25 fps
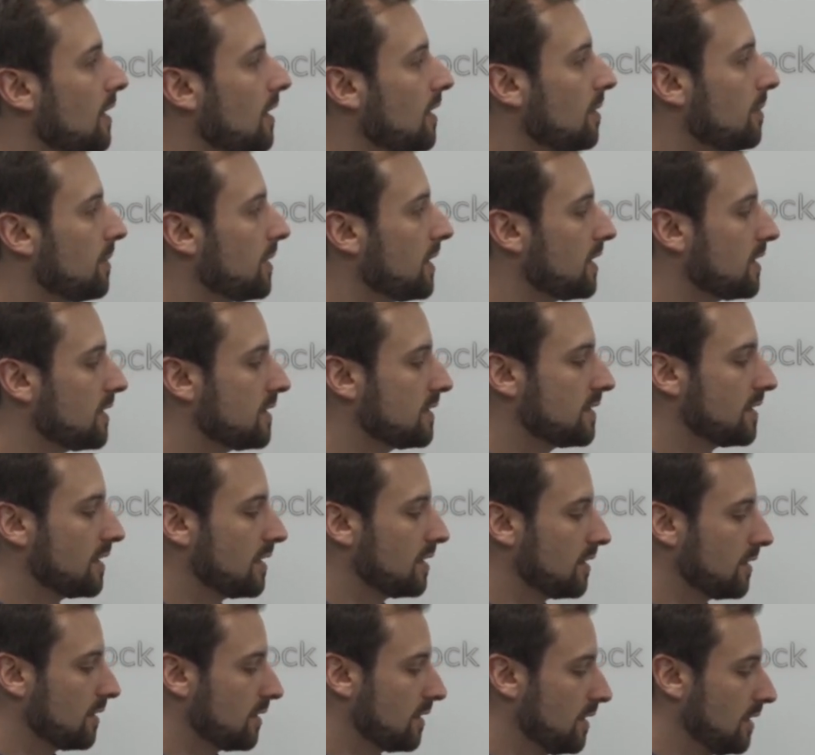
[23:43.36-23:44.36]
because
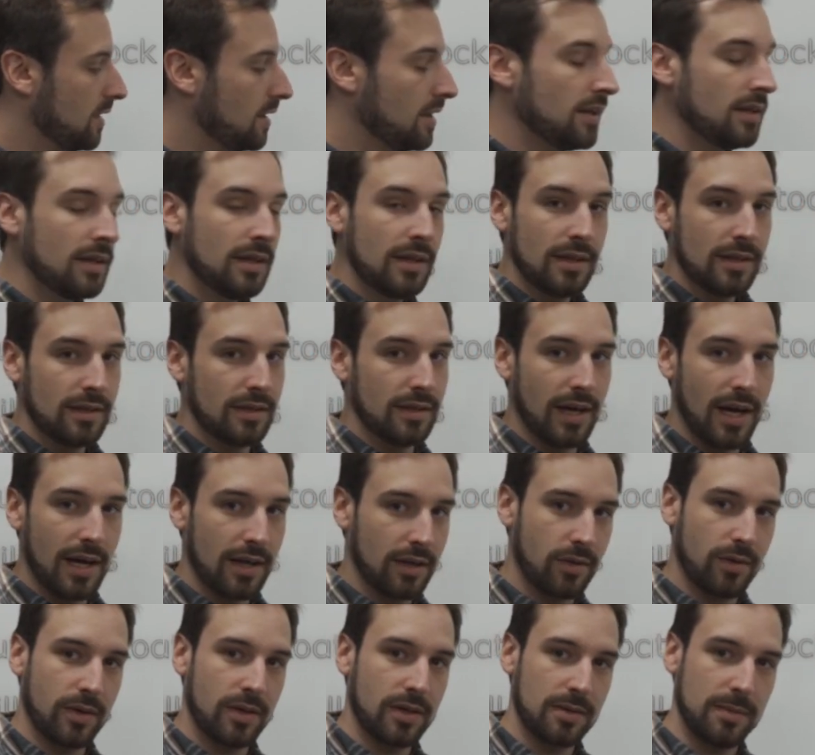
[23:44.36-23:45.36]
they're not
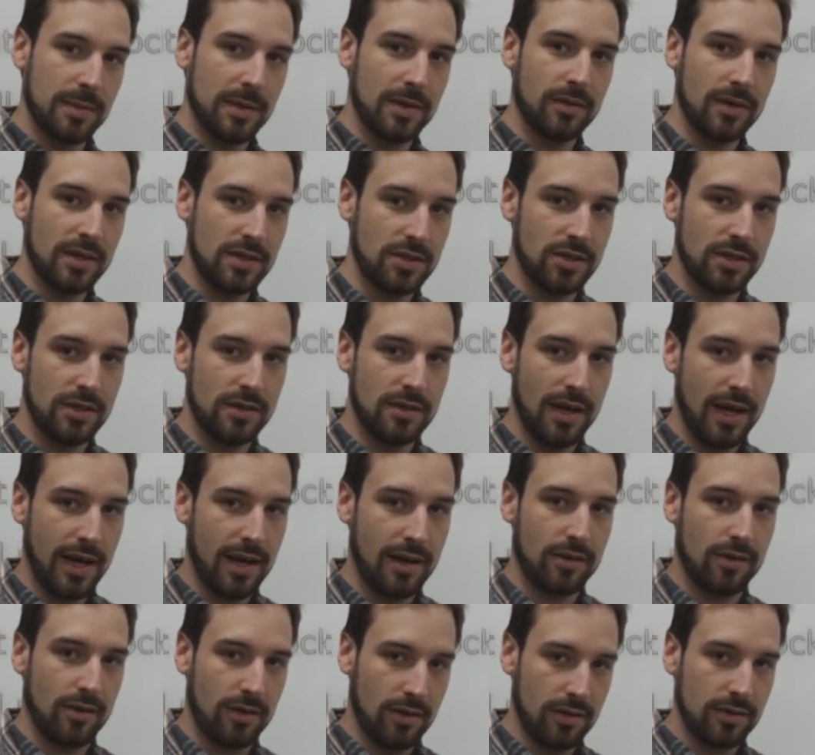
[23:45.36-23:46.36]
going to be rigid
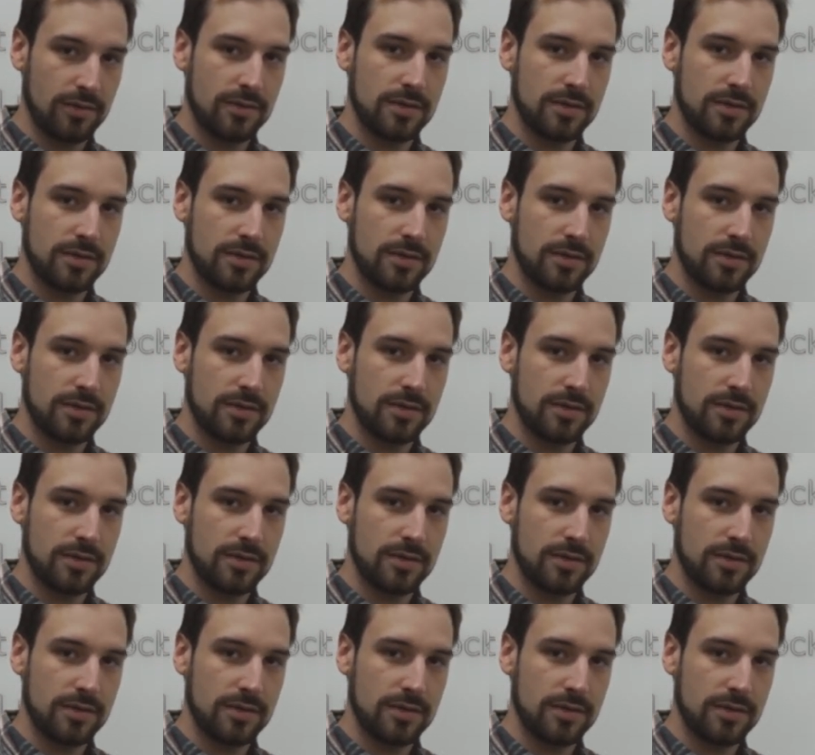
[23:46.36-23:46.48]
at all.